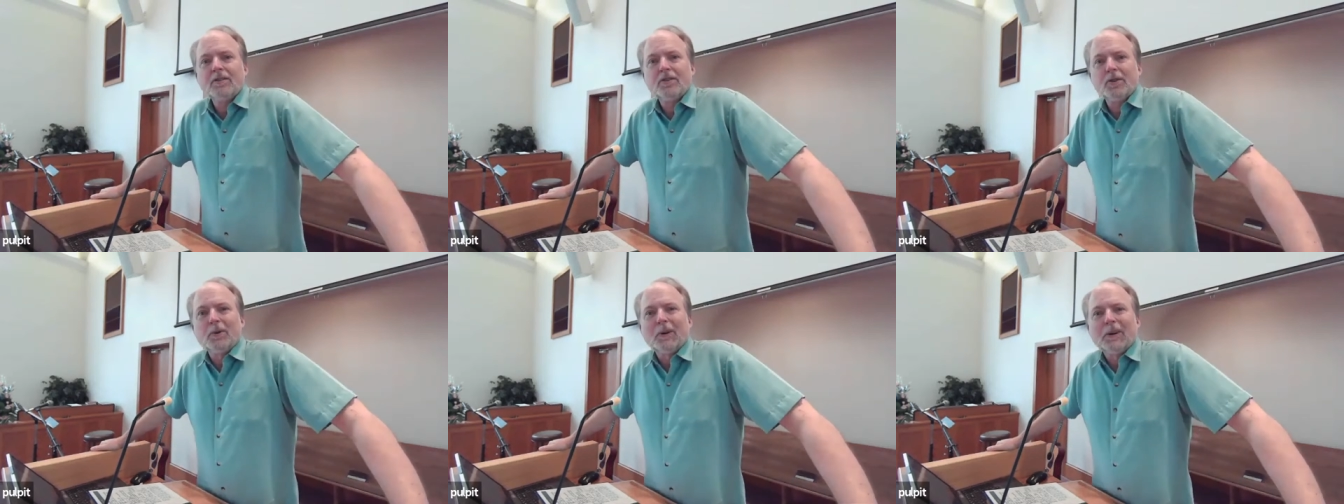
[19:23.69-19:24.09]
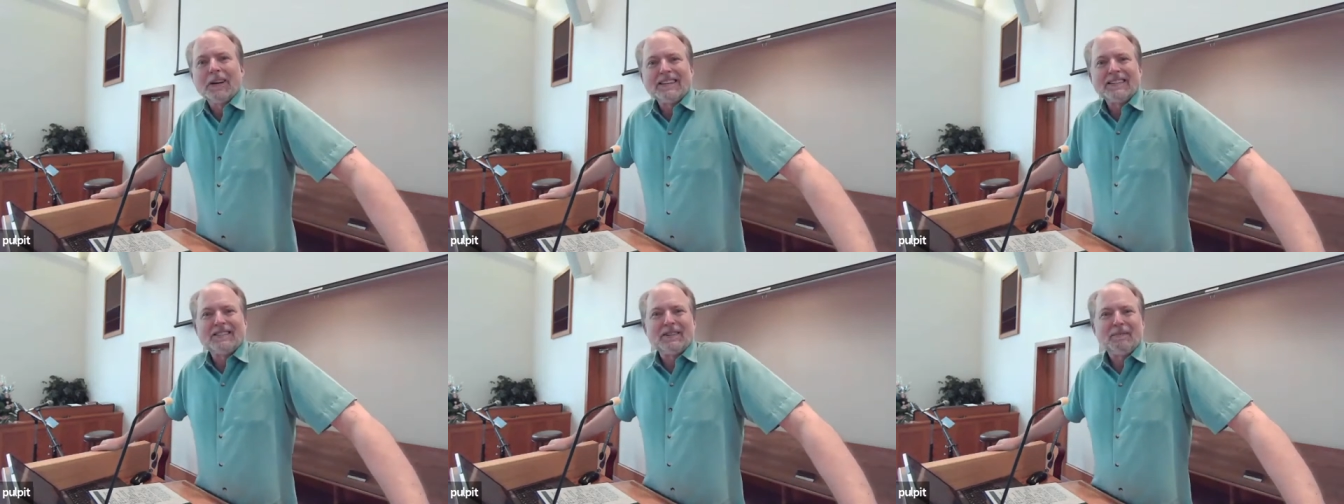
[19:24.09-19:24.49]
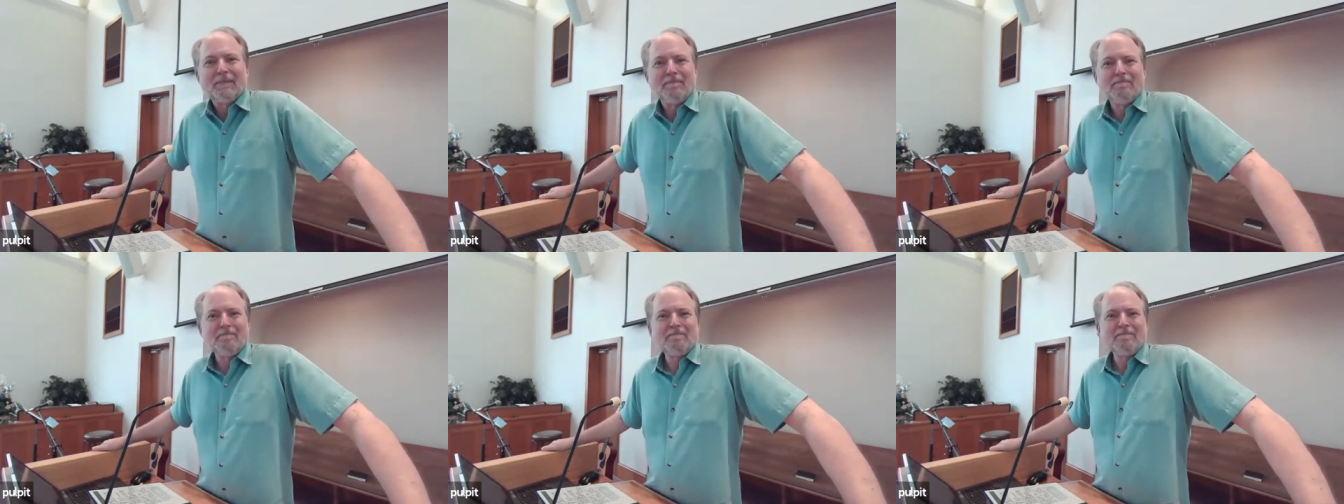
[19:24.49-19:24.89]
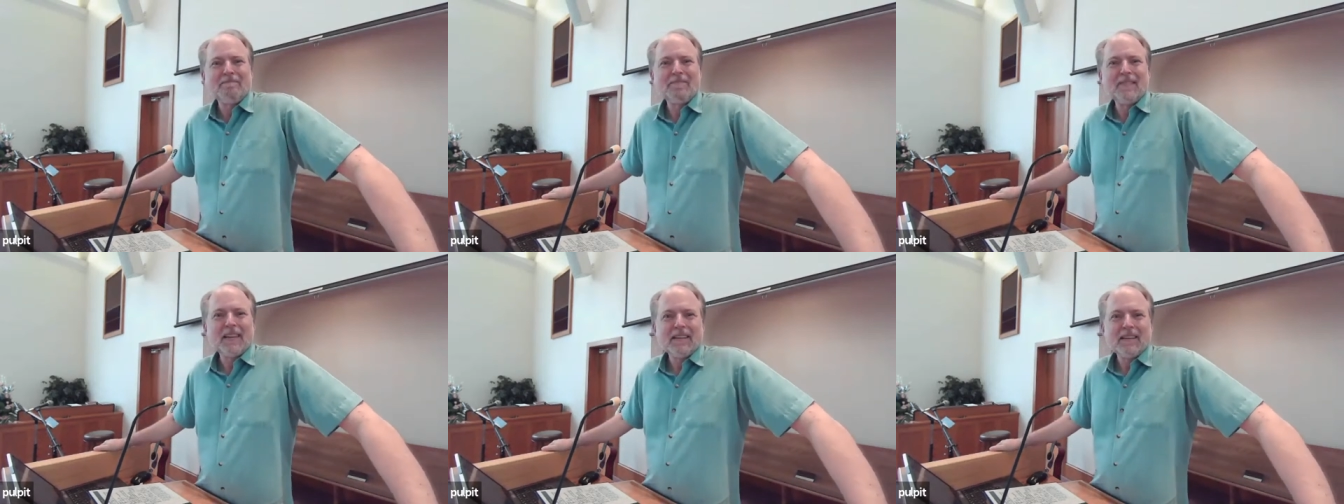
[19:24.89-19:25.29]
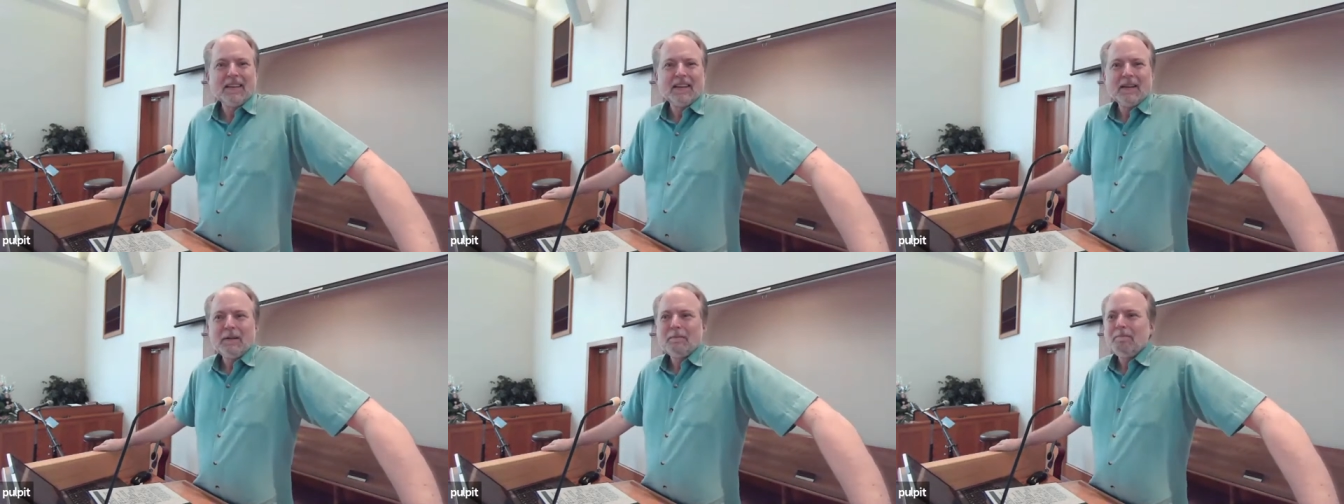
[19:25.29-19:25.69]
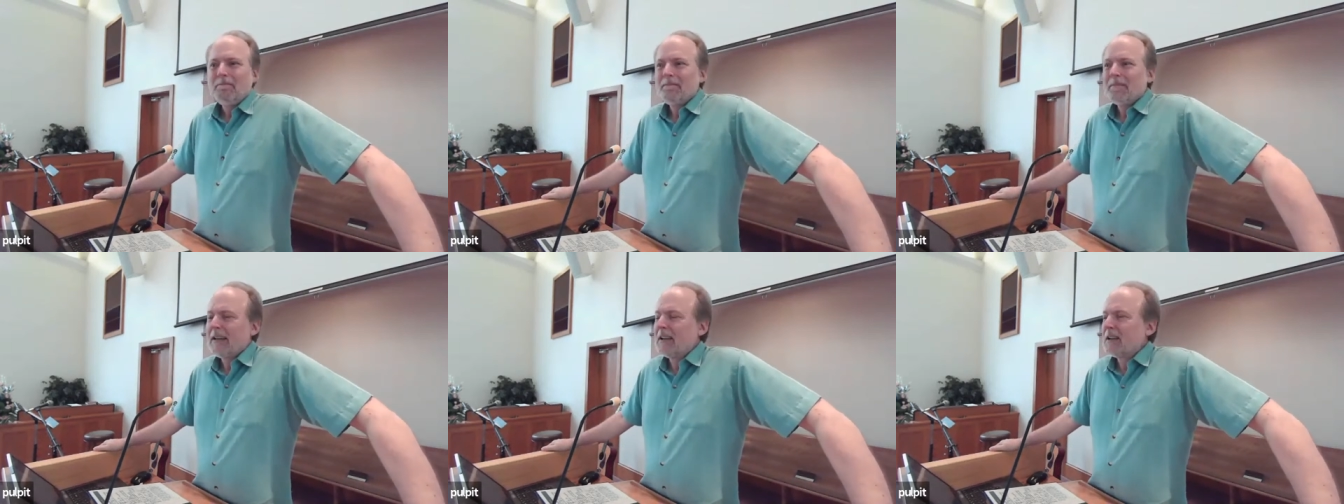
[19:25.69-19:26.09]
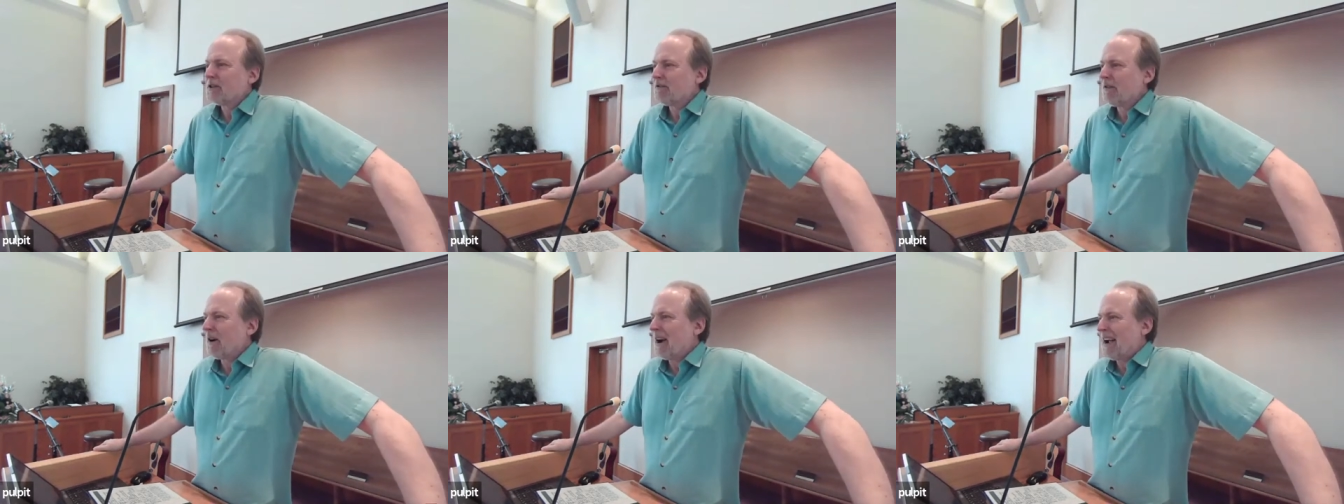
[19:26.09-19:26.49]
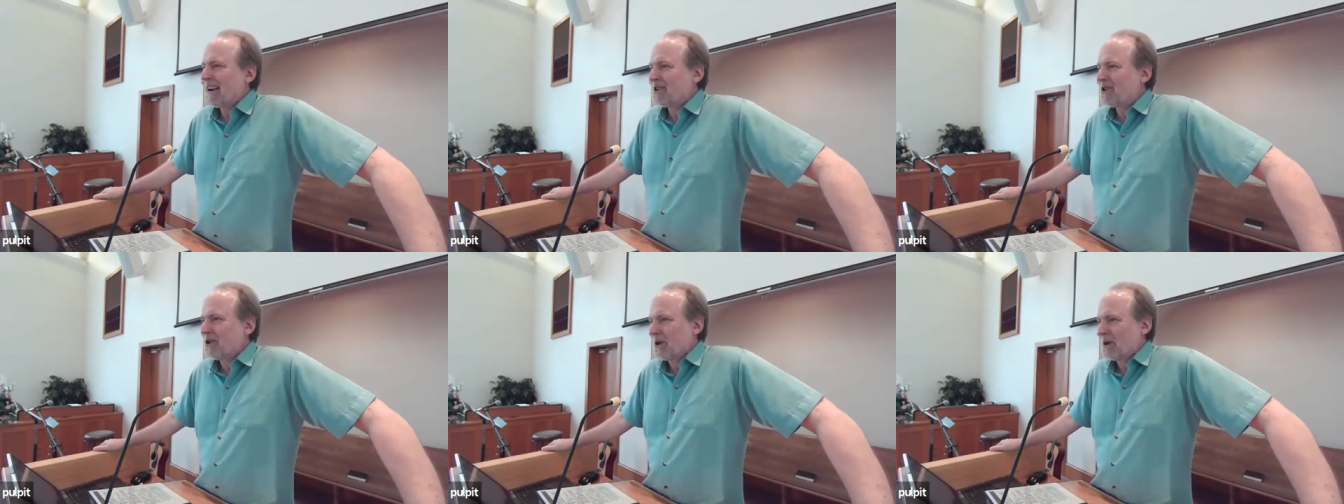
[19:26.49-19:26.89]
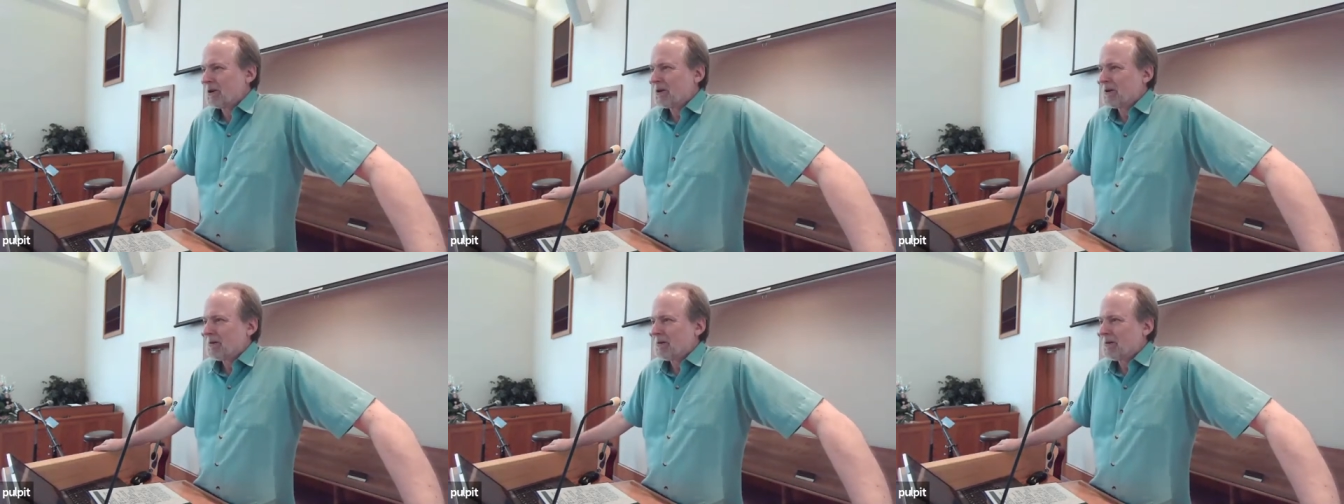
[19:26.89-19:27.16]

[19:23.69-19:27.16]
dualism is fractured.